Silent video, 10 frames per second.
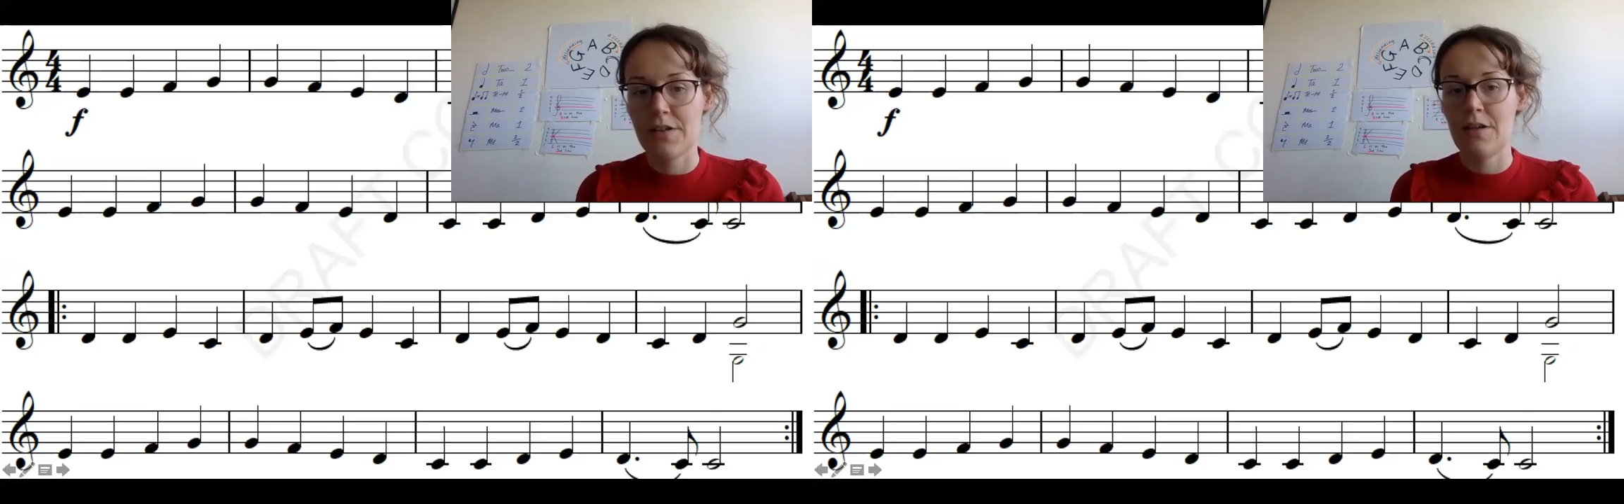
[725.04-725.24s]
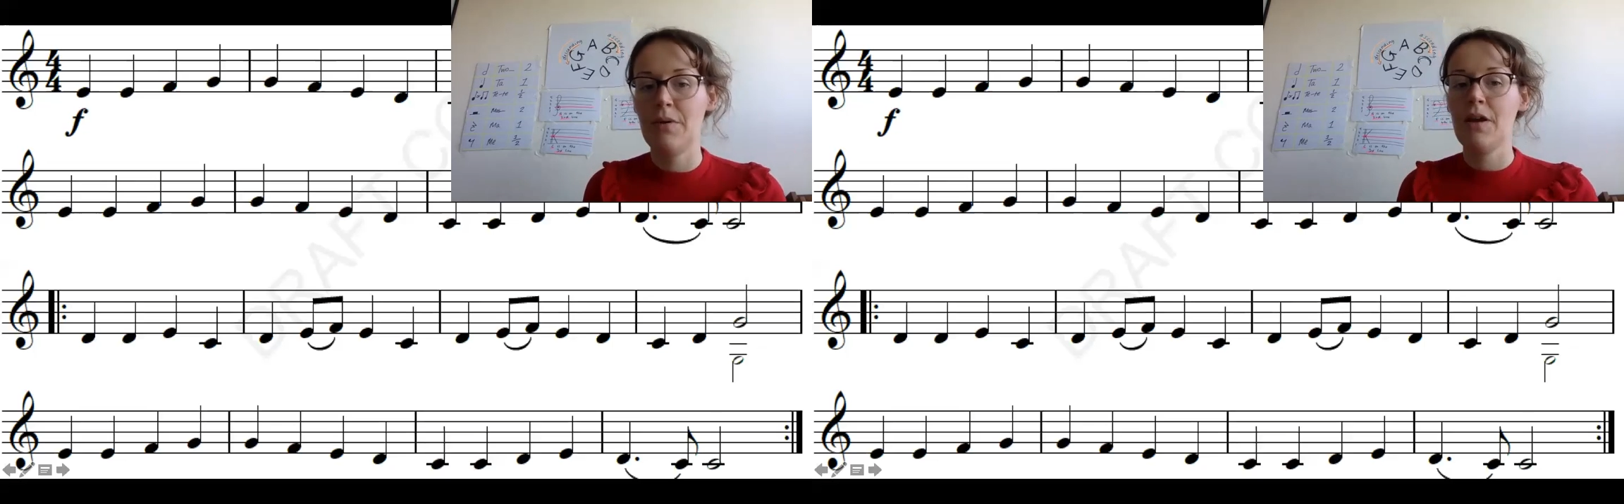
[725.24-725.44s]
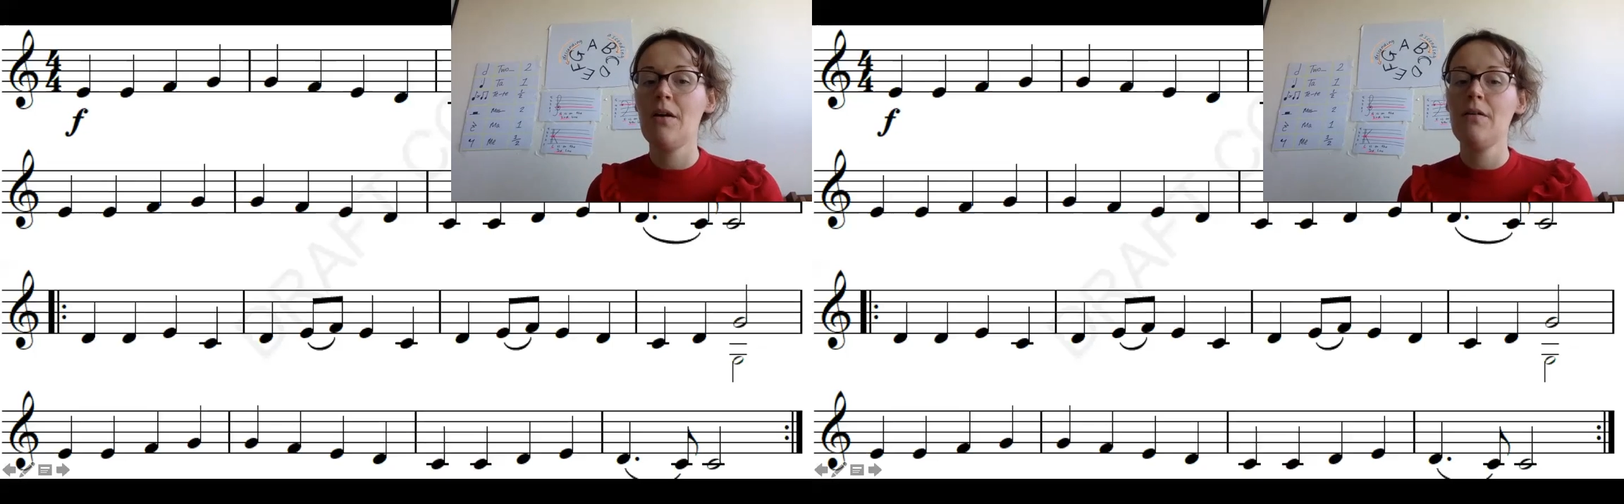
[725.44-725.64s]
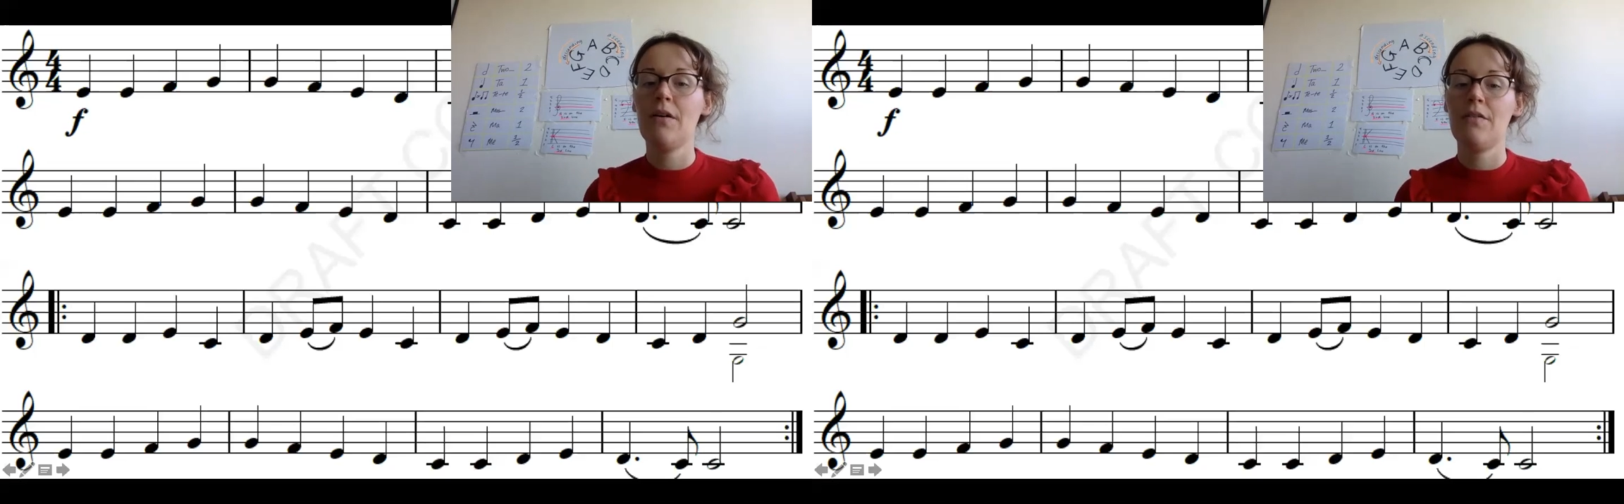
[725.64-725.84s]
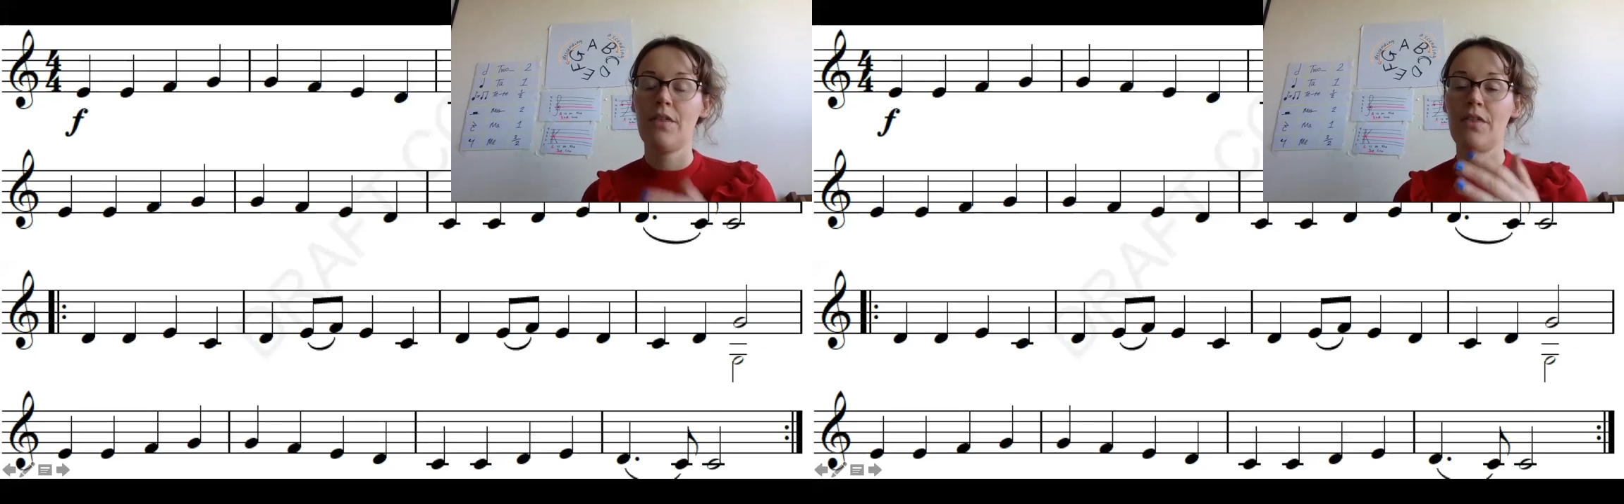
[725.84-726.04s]
Here we go,
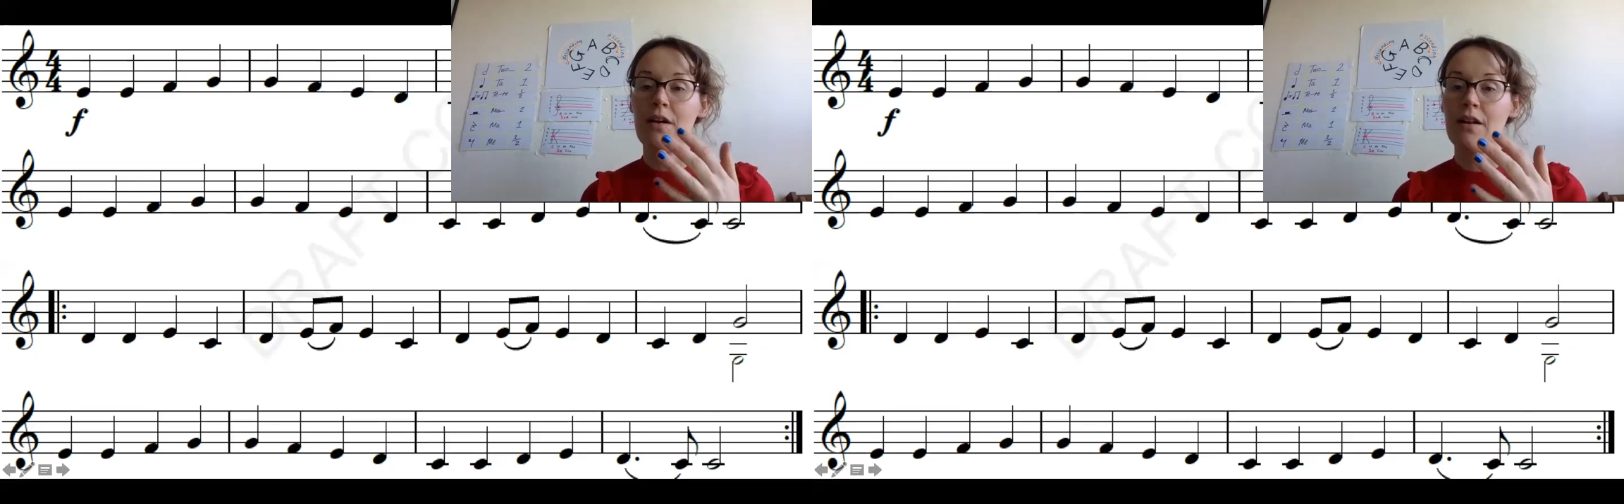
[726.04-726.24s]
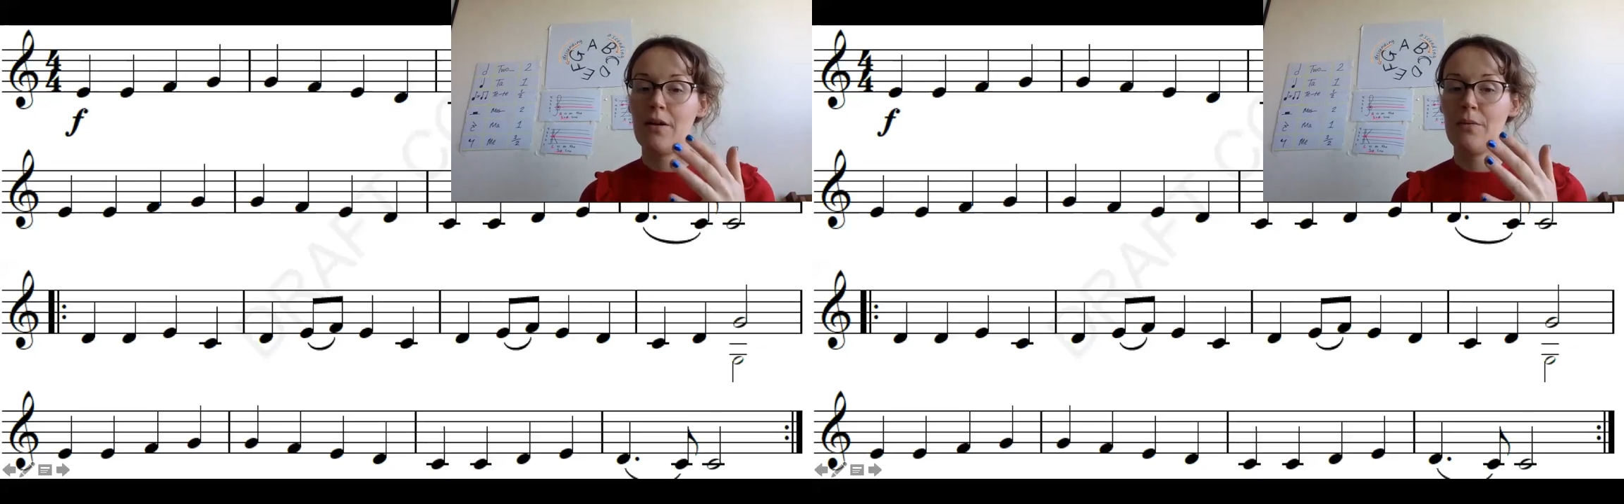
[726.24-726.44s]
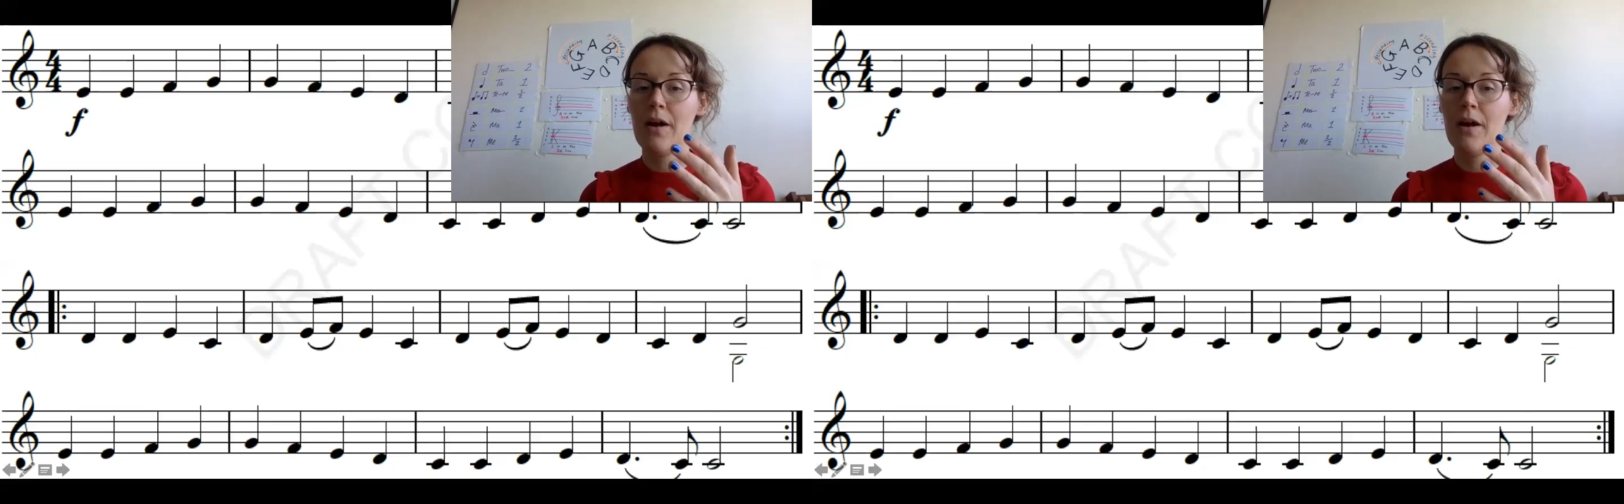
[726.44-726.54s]
of the third line.